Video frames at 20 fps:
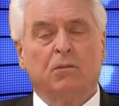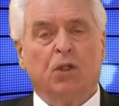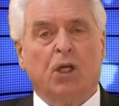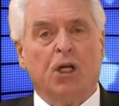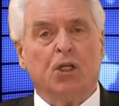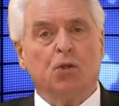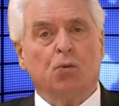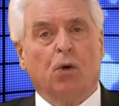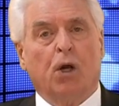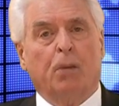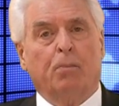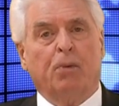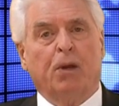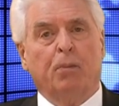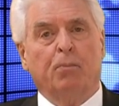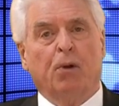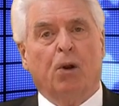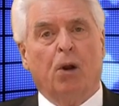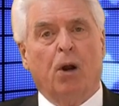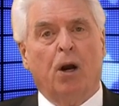That's the way
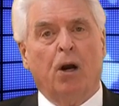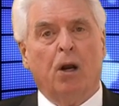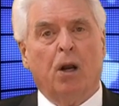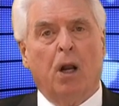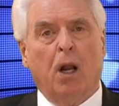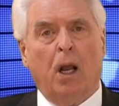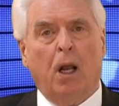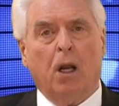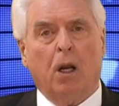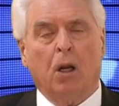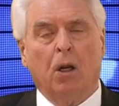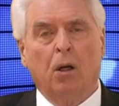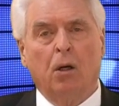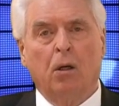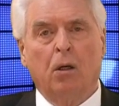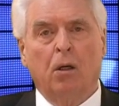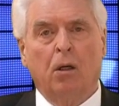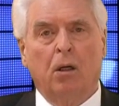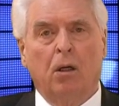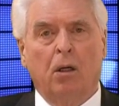people are today.
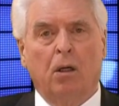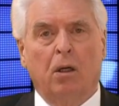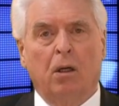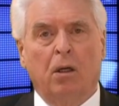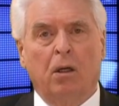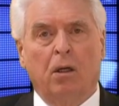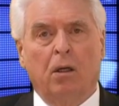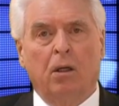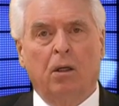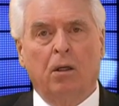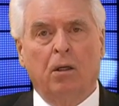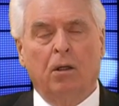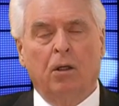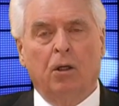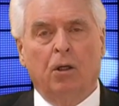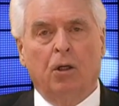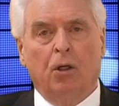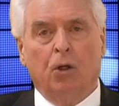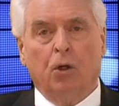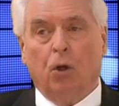
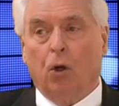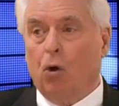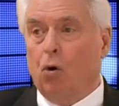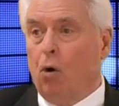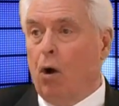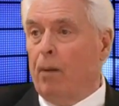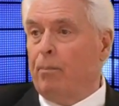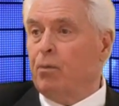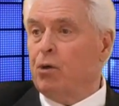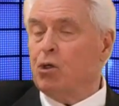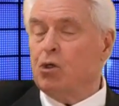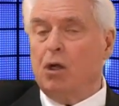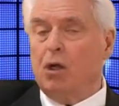You go up to